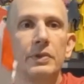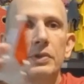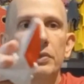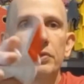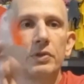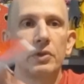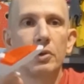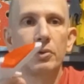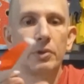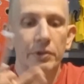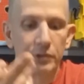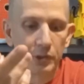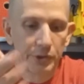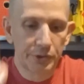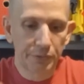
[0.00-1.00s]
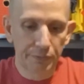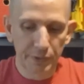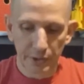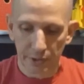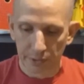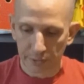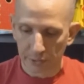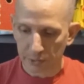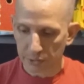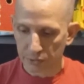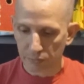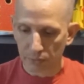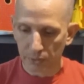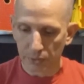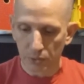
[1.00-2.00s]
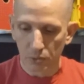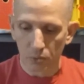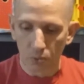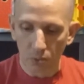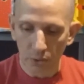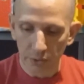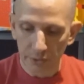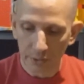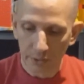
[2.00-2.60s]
So those are just fun. They're just really cool.